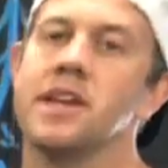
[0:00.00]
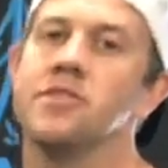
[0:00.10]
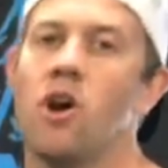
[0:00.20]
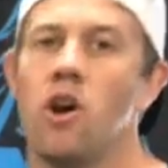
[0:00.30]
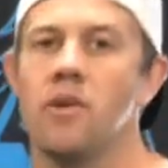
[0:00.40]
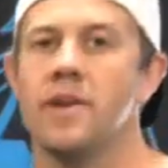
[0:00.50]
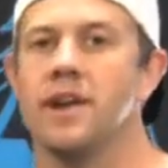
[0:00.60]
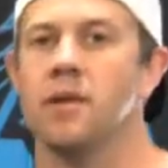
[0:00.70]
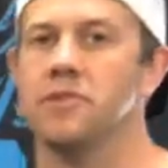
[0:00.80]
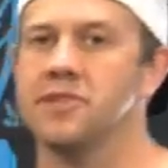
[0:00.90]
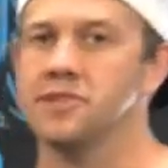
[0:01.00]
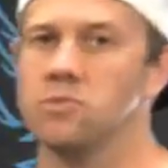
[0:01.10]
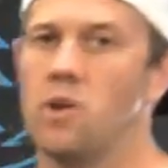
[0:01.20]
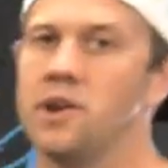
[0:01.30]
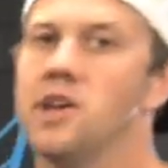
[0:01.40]
Getting the heart rate up with
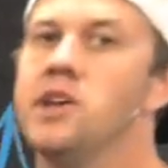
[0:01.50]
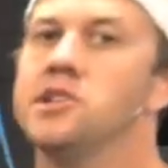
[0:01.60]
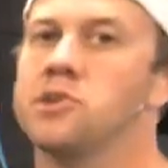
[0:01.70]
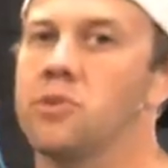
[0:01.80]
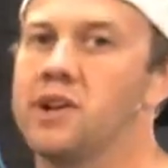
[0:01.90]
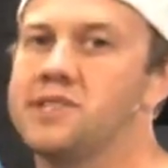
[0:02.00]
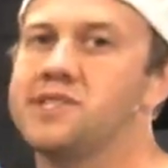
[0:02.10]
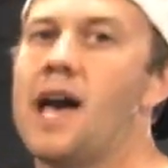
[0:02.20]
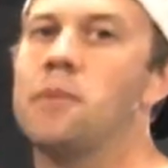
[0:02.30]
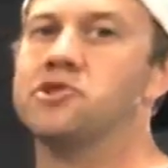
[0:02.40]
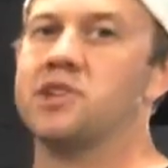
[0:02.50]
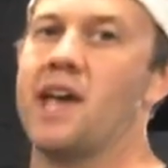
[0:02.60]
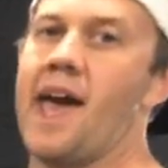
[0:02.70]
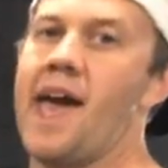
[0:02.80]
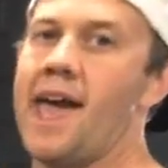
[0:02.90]
this one. So we're establishing
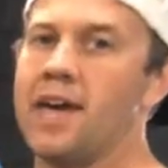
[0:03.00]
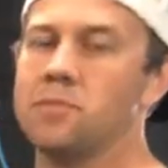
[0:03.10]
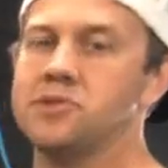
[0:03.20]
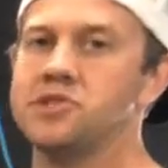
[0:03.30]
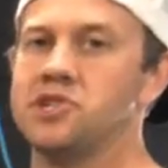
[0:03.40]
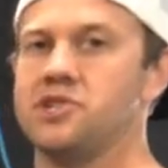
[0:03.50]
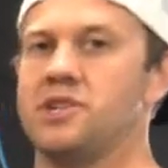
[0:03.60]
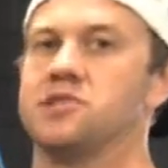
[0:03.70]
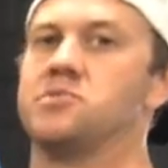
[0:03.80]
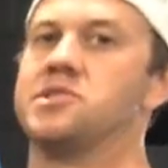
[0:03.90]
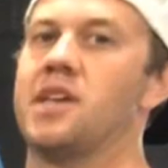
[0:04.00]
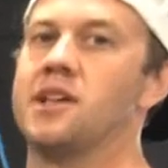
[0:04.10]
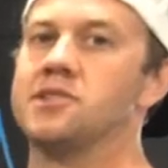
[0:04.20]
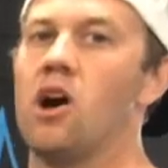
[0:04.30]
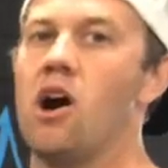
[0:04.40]
a hang position as we
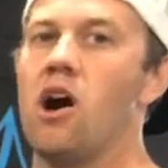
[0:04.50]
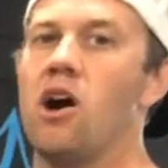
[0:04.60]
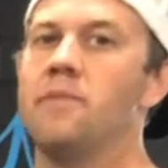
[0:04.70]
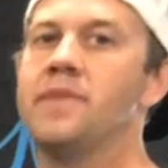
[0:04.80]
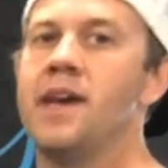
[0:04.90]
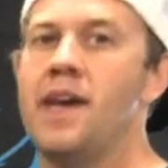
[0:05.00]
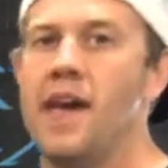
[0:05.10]
stand tall,